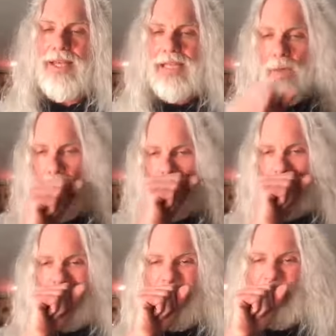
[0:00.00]
Now, what
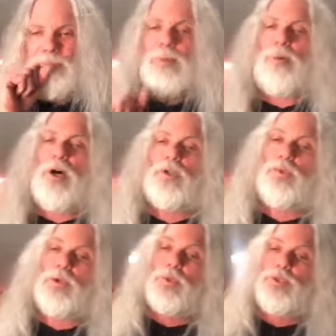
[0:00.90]
these new proposed
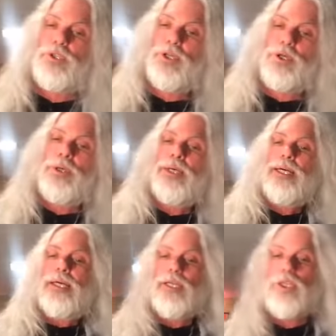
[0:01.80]
rules will do
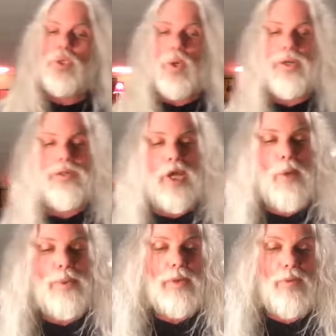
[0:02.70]
is shorten the
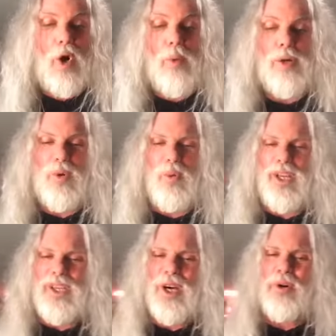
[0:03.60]
open enrollment
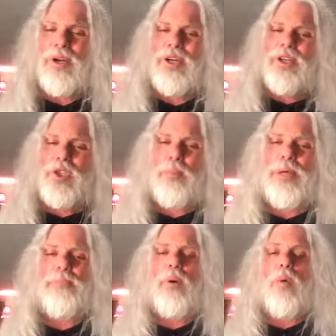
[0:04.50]
window so
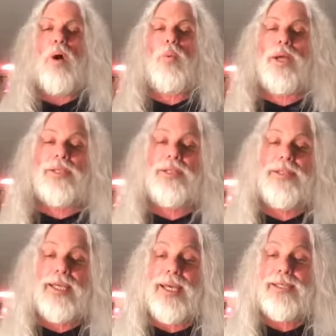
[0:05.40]
people won't wait till
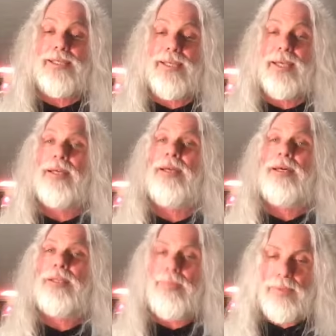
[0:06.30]
they get sick
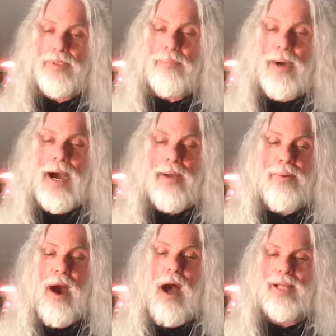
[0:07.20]
to buy a
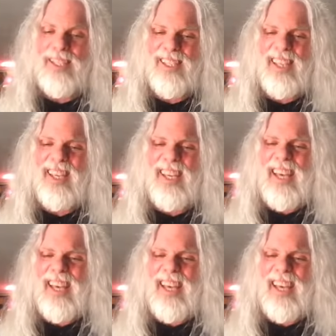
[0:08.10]
policy.